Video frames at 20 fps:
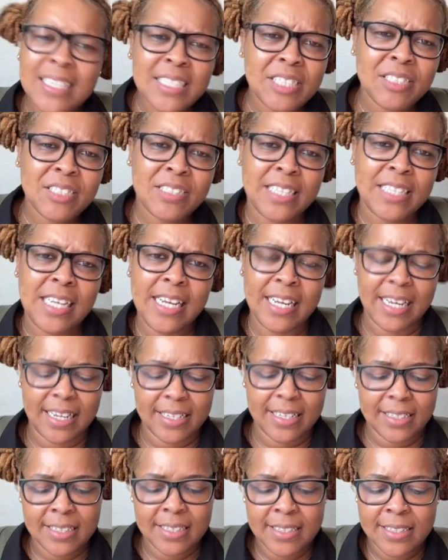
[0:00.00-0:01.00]

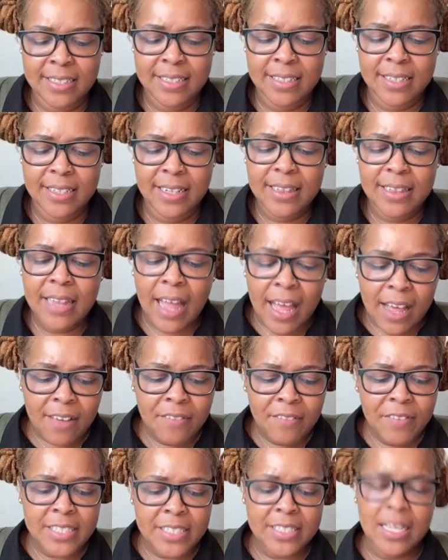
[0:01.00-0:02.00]
understand.
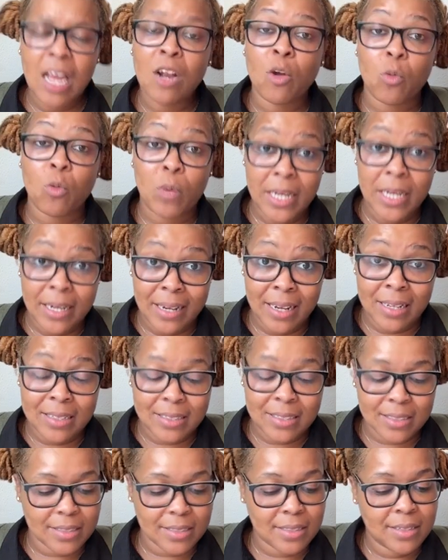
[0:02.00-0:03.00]
Love is not a
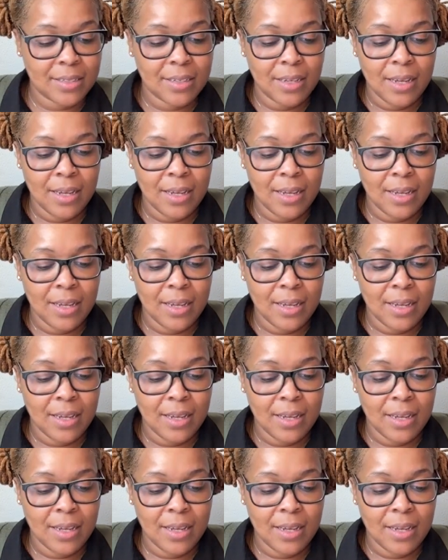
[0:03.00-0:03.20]
weakness.